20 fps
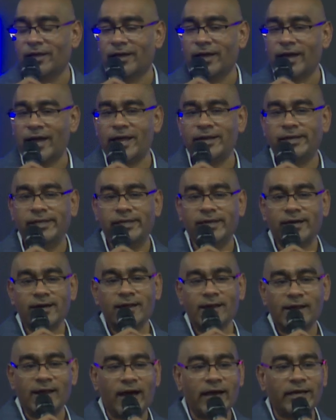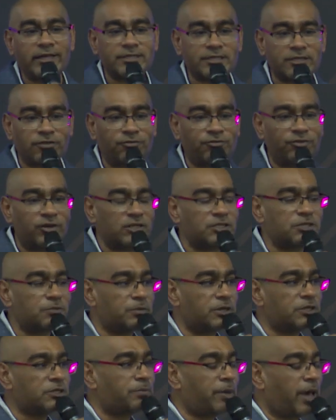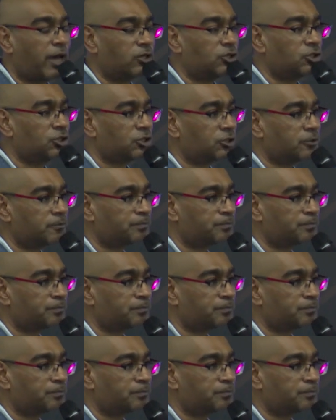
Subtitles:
And here lies the first mismatch.